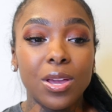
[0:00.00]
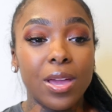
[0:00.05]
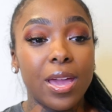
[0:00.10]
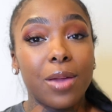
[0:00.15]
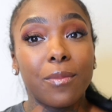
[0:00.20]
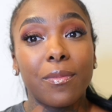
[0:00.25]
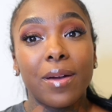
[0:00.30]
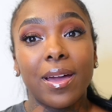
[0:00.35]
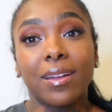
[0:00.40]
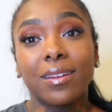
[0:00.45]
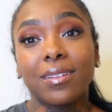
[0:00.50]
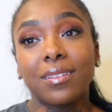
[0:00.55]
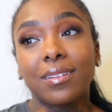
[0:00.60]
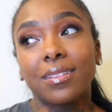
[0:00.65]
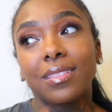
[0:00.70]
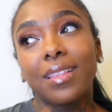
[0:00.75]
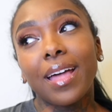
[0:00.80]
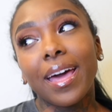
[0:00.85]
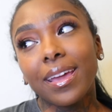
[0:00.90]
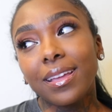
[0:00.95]
Am I
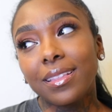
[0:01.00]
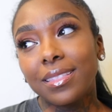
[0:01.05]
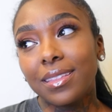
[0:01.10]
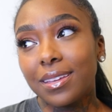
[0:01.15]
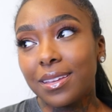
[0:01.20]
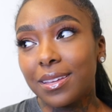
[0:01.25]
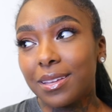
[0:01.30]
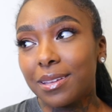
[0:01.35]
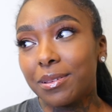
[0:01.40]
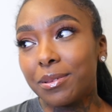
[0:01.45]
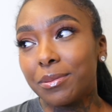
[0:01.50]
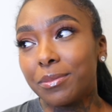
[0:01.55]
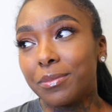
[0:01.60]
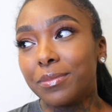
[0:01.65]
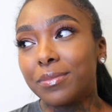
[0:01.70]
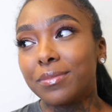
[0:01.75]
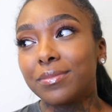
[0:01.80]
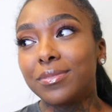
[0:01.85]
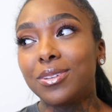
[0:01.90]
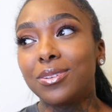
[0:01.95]
gonna like them?